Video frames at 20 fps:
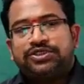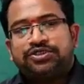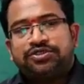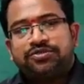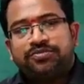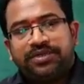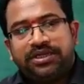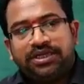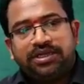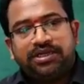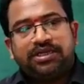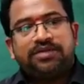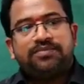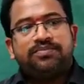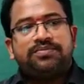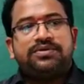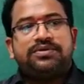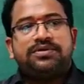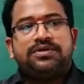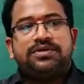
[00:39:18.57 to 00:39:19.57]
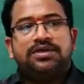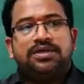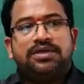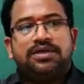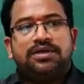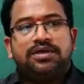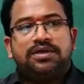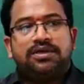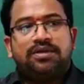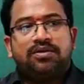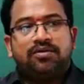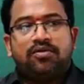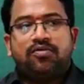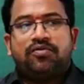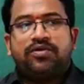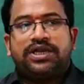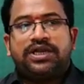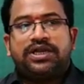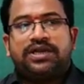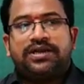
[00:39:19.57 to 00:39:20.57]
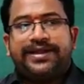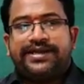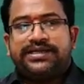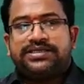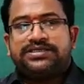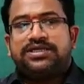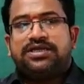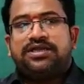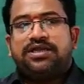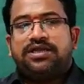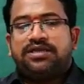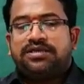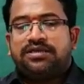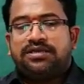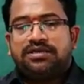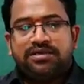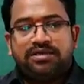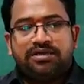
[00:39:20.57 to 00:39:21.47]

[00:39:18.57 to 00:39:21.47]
It should be kept over a night in